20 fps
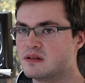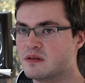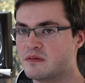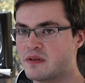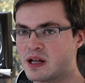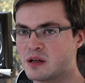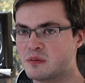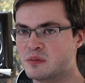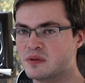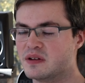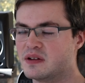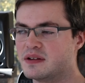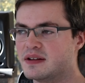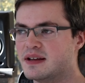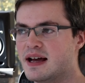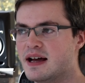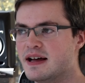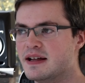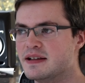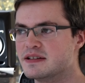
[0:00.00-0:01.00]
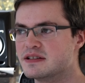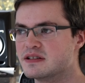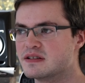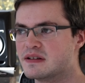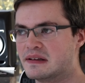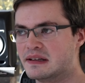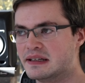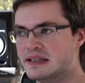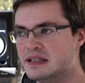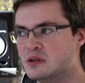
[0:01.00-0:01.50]
development and
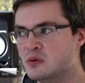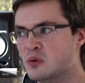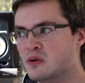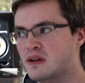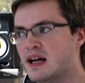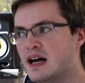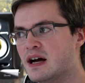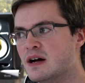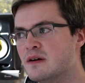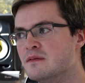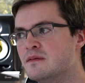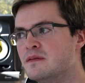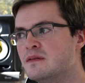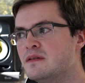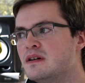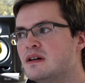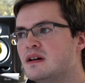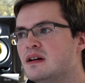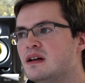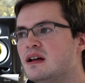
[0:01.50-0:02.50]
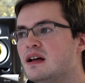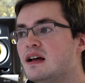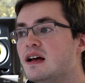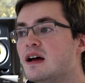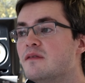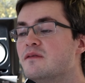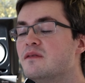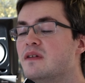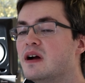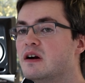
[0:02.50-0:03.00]
the lead will have
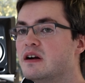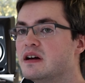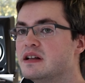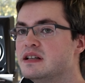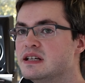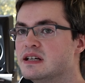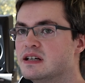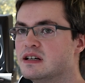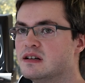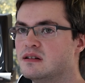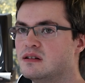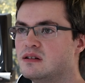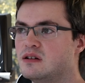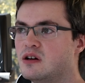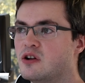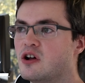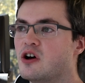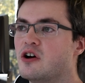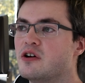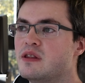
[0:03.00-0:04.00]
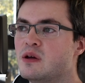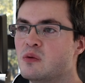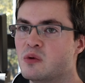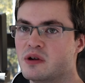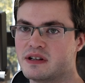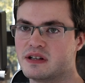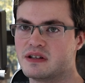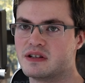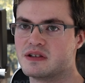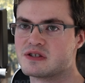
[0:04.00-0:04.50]
a fair idea on how they
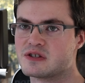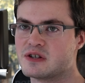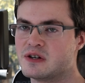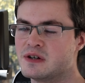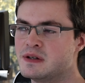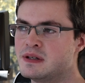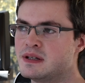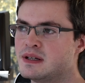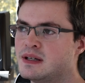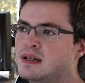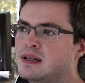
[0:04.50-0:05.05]
wanted the sound.